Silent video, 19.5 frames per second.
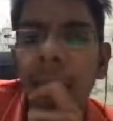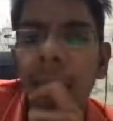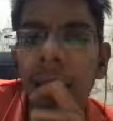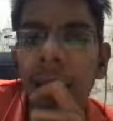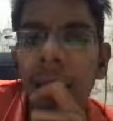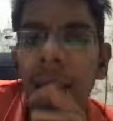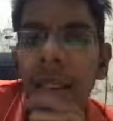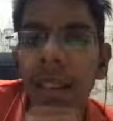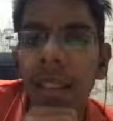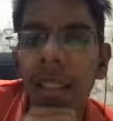
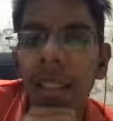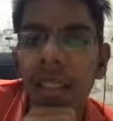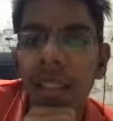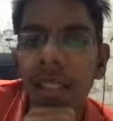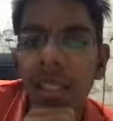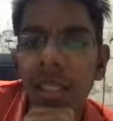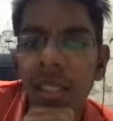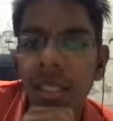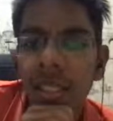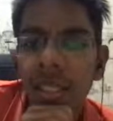Knight
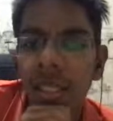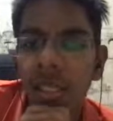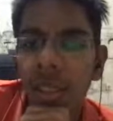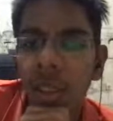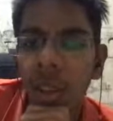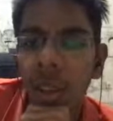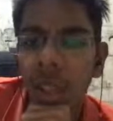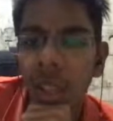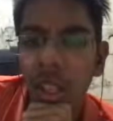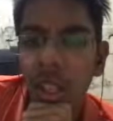is
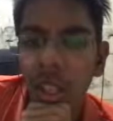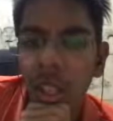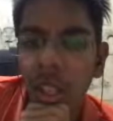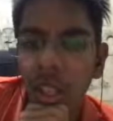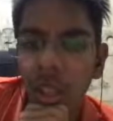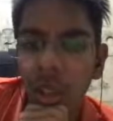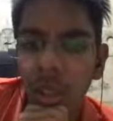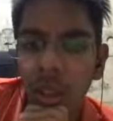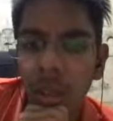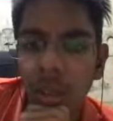not in any
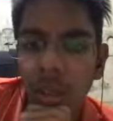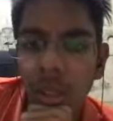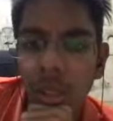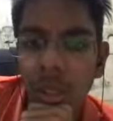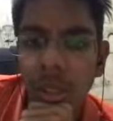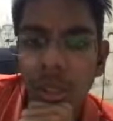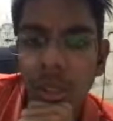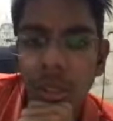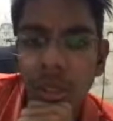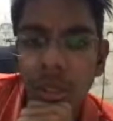
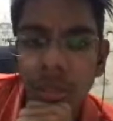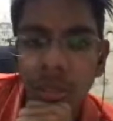troubles.